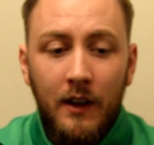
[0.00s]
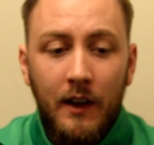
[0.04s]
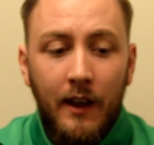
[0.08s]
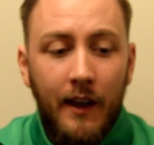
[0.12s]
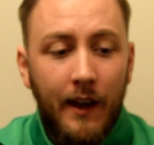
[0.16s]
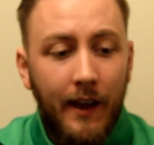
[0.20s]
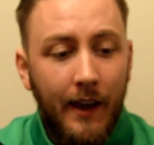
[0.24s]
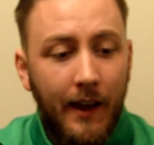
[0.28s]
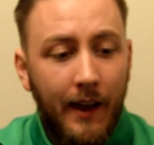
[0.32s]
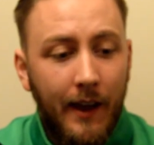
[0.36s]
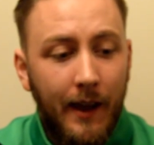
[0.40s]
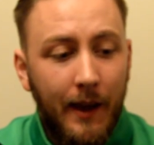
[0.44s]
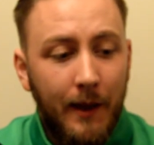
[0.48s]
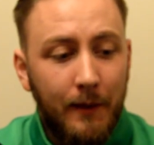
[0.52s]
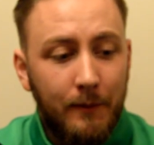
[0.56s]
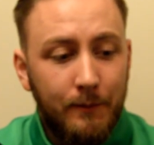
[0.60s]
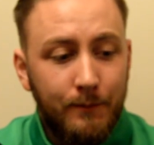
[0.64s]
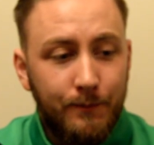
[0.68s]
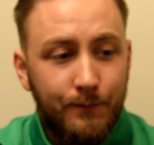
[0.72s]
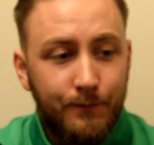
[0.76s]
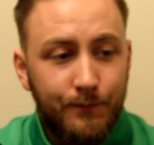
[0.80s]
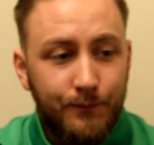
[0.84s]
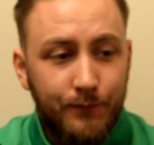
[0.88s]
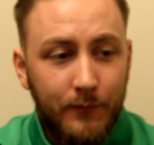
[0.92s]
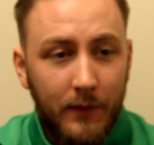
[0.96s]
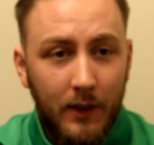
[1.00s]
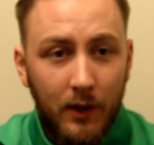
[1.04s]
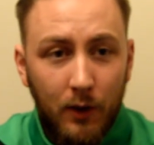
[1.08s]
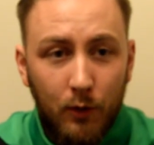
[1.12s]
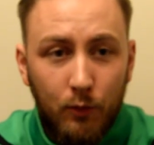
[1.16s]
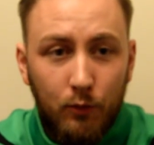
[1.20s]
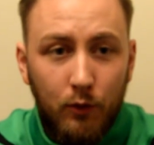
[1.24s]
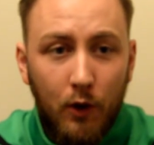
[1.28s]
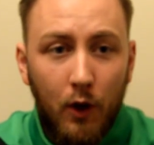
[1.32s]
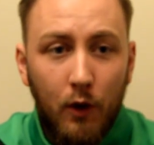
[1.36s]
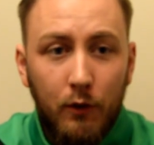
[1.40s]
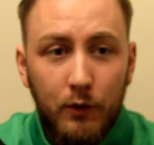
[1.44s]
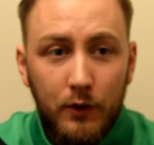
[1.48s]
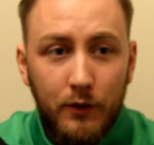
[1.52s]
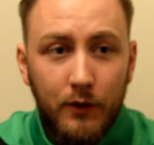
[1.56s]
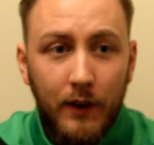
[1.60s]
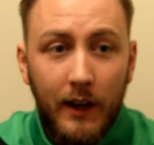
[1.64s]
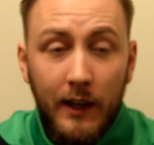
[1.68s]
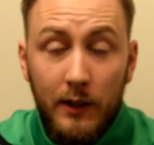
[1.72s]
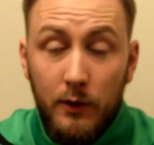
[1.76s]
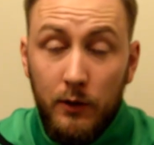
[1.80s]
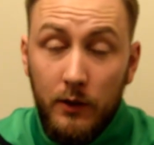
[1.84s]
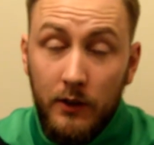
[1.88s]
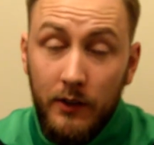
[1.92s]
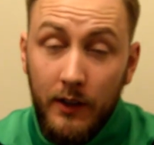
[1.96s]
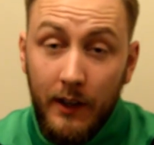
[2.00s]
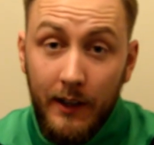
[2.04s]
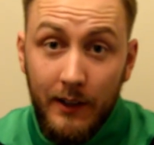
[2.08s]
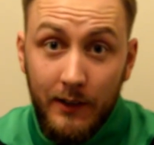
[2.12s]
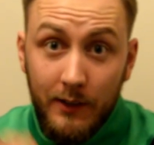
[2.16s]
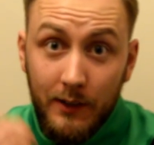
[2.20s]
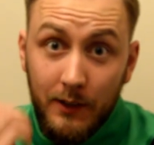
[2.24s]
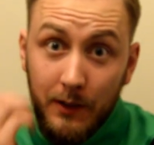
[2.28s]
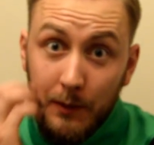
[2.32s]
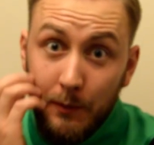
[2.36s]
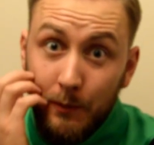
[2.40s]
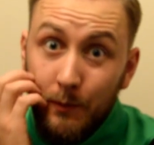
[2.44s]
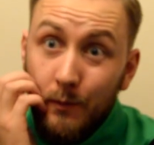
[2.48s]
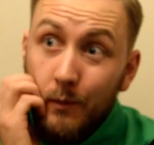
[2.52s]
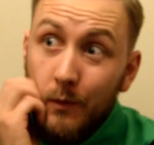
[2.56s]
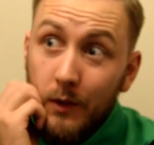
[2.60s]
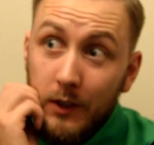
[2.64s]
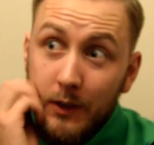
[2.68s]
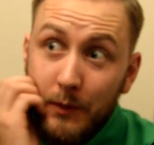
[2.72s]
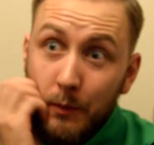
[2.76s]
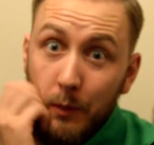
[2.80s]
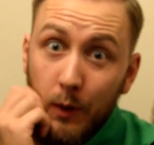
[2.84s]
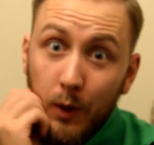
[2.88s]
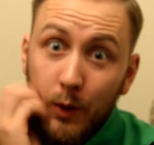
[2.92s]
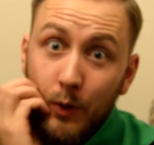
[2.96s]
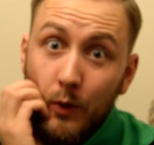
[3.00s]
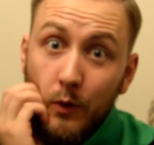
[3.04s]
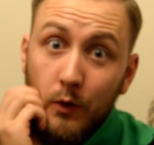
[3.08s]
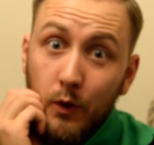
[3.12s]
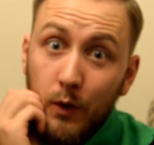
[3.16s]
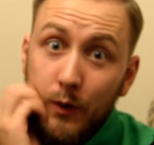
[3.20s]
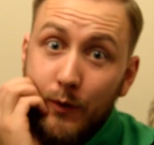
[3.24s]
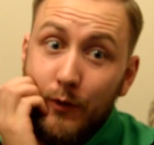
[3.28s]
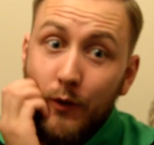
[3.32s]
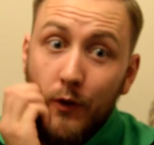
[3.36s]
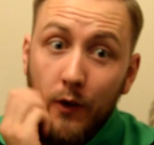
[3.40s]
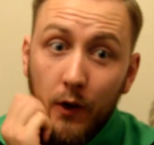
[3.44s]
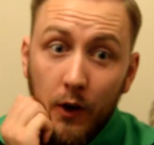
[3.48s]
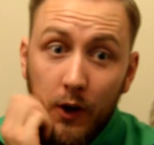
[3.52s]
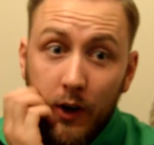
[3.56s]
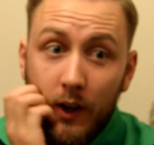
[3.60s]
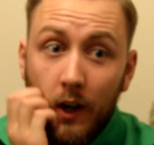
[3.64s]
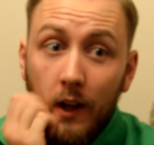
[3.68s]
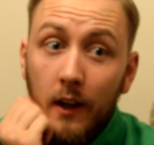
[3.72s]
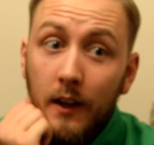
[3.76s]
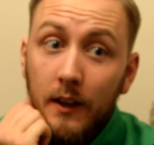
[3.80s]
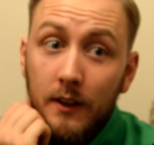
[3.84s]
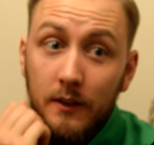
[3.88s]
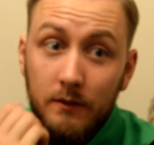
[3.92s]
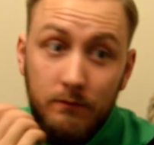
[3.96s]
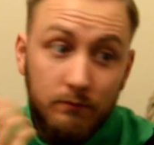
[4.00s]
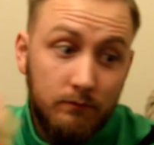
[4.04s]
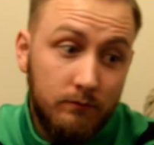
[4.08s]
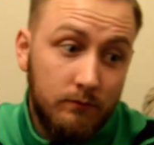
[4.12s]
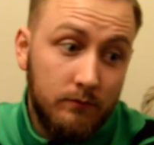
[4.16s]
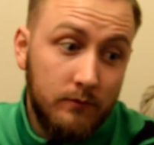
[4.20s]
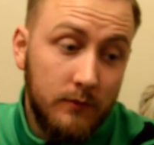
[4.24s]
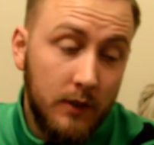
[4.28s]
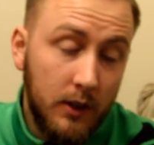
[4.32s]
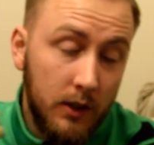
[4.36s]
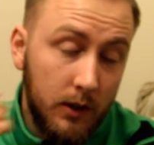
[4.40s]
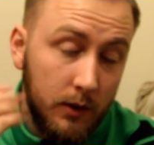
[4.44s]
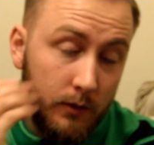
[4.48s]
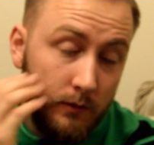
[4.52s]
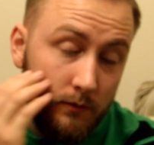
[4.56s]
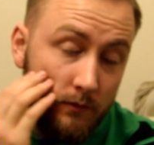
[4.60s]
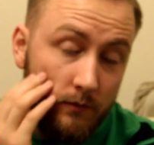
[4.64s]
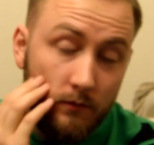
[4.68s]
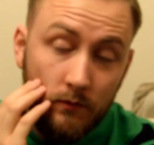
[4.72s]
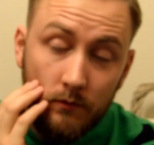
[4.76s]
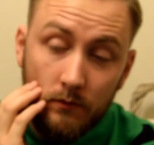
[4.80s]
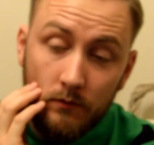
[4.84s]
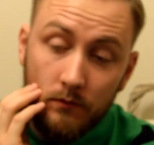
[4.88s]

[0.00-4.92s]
Rovers fans will say it's Bohs Cup final, and